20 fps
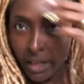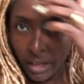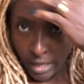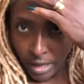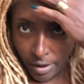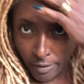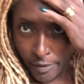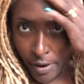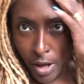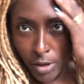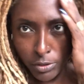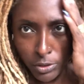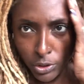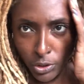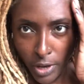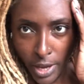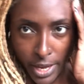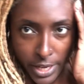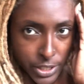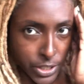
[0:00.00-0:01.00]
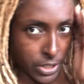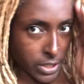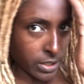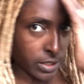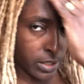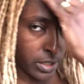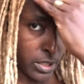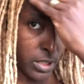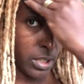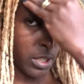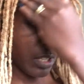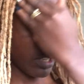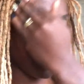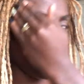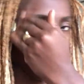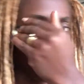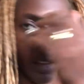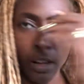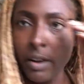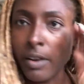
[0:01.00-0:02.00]
around your
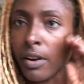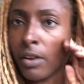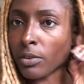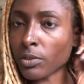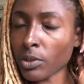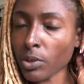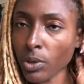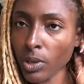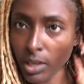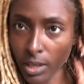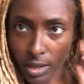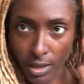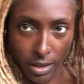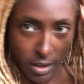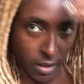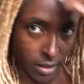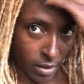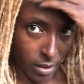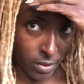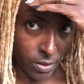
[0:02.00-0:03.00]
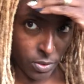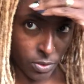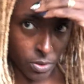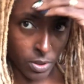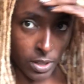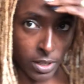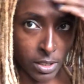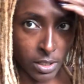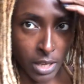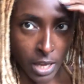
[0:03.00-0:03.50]
edges, around your ear, so that